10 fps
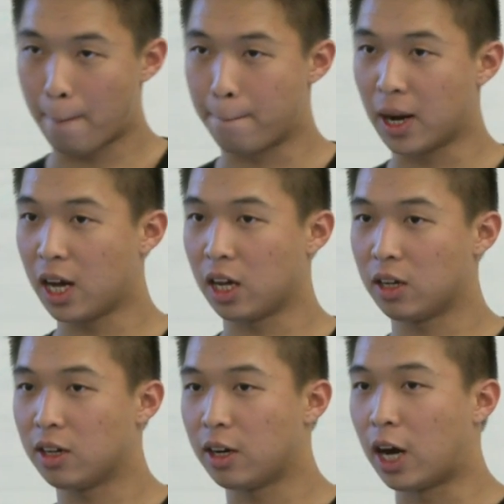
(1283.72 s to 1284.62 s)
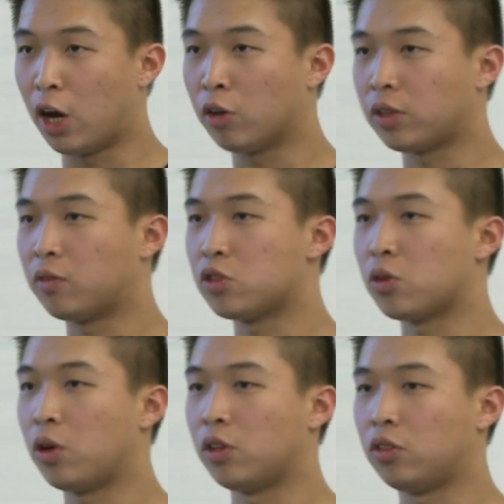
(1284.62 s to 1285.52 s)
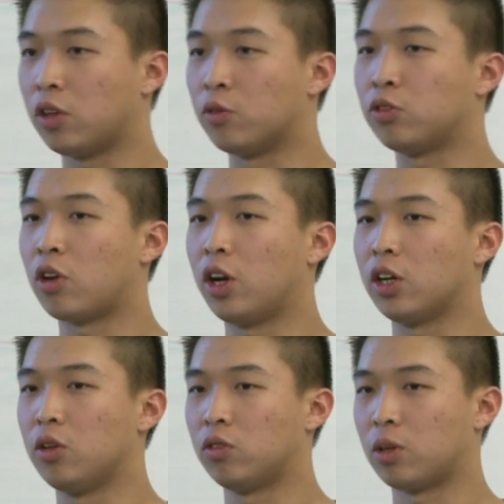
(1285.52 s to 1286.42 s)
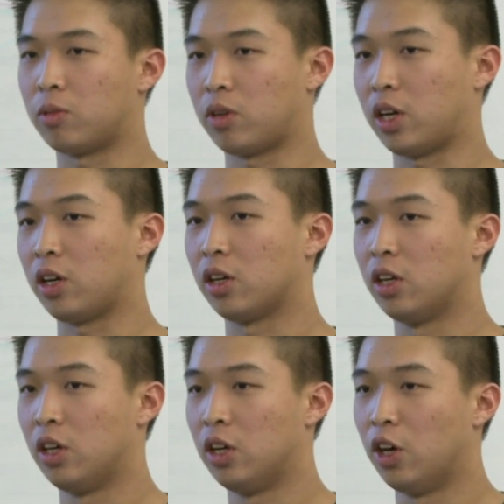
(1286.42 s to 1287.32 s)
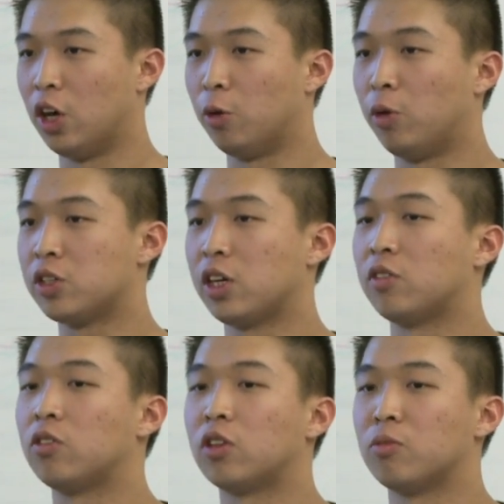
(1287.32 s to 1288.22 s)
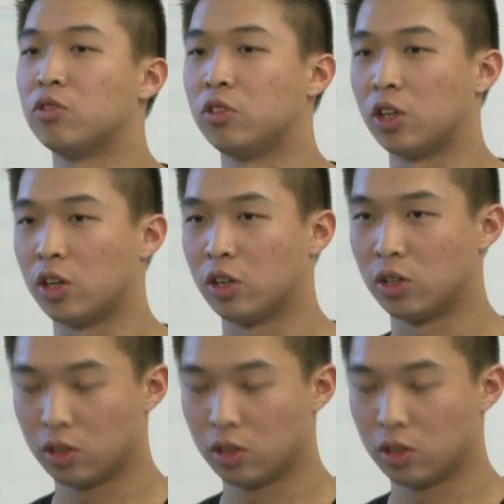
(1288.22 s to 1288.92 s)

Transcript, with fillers: But I also have the choice of starting a new subarray in which case the sum is 0.